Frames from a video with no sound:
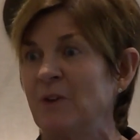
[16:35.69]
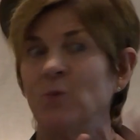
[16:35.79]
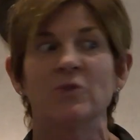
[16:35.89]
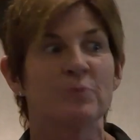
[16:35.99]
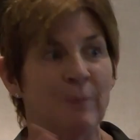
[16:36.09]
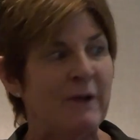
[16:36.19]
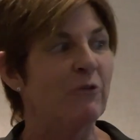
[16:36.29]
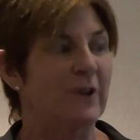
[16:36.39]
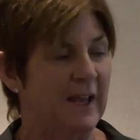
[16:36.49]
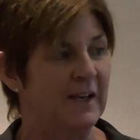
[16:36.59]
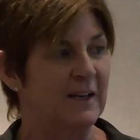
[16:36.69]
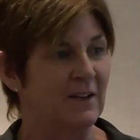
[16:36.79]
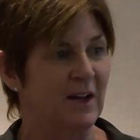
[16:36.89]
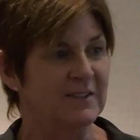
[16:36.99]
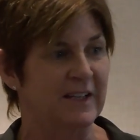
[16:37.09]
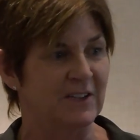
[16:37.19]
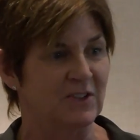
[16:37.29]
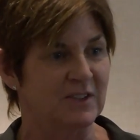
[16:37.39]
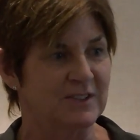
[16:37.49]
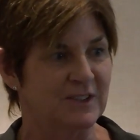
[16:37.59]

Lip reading: we're bifurcated in Los Angeles.